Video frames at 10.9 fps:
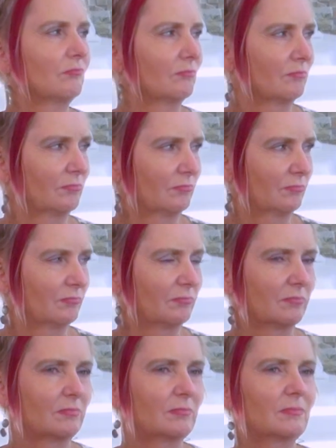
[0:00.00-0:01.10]

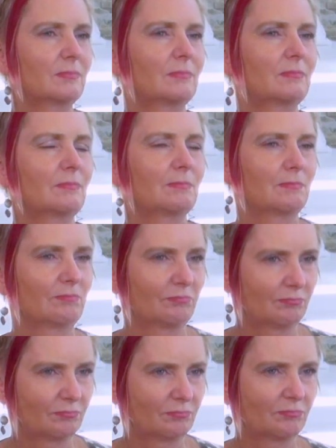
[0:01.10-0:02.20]

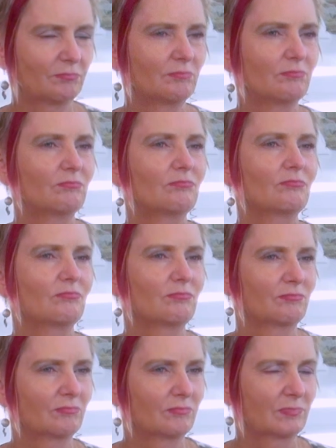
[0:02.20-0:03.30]

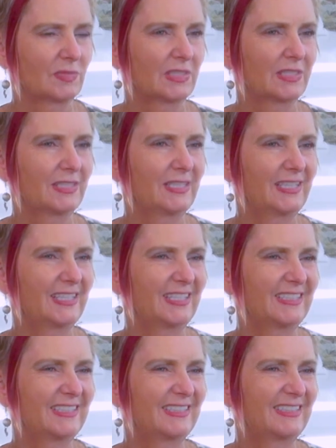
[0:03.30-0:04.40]

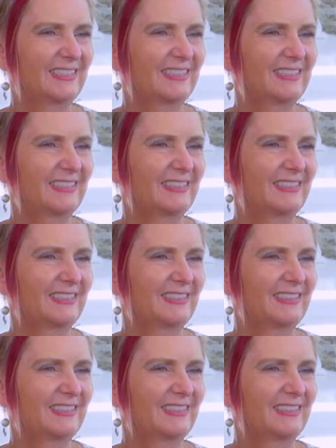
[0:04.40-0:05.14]
No words are spoken by the person on screen.